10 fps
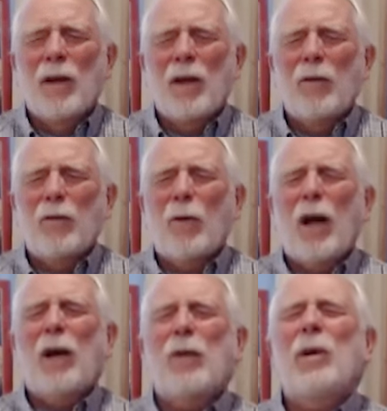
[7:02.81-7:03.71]
And so,
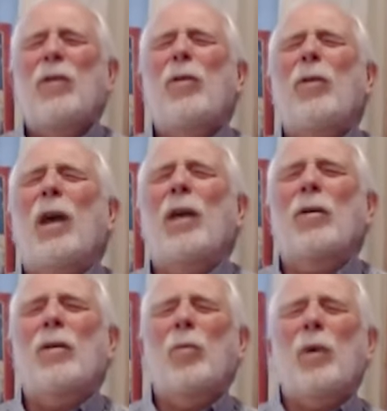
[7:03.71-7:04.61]
how do we do that?
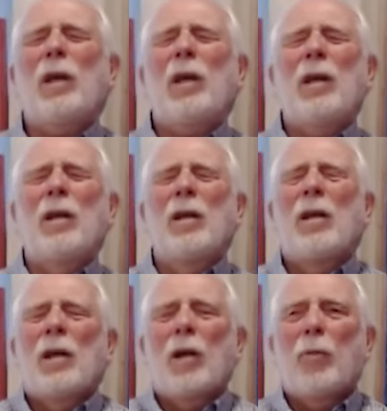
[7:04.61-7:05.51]
We
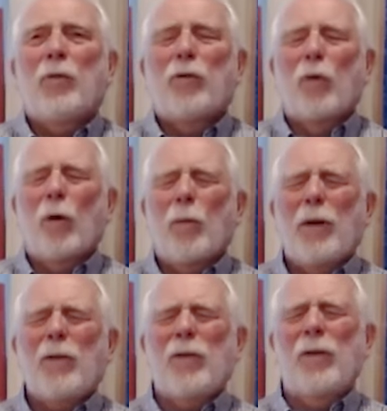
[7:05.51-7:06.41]
absorb
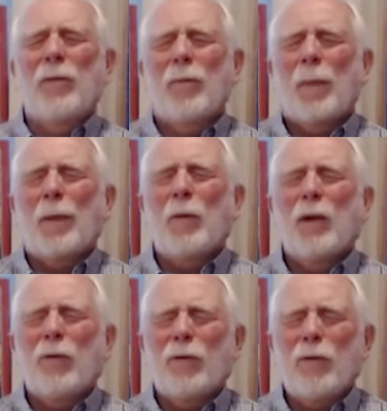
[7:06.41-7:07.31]
it, we
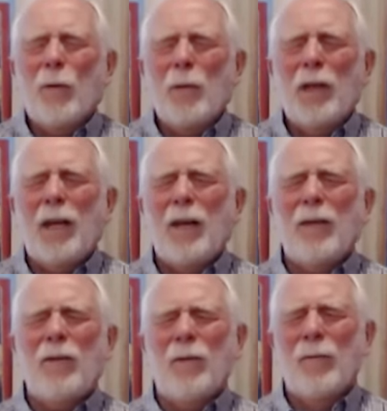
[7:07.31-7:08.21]
assimilate
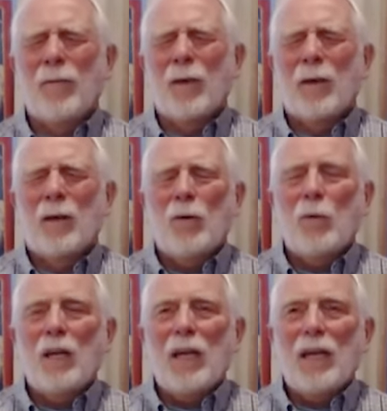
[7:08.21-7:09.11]
it,
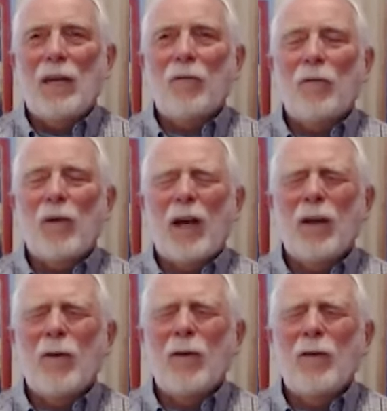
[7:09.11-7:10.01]
we eat
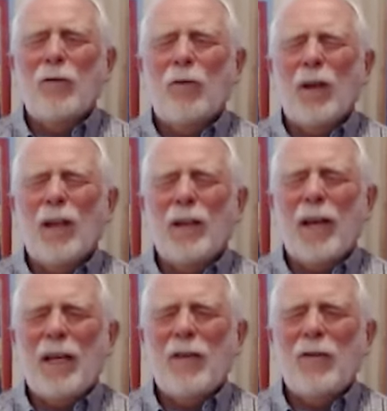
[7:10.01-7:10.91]
fire and drink
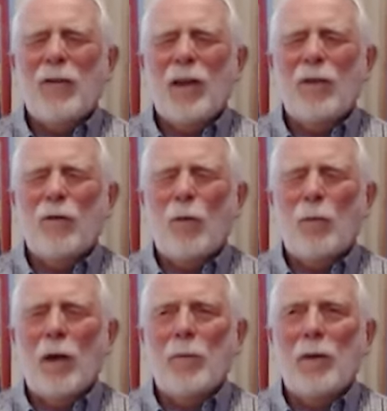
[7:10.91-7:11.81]
light, as
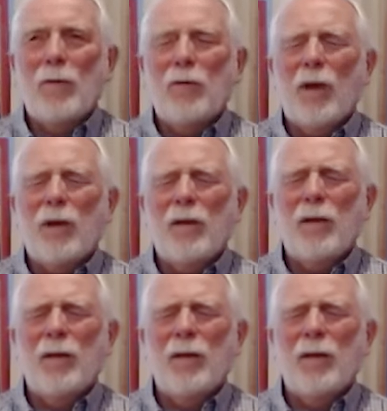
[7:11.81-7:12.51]
Omraam has said.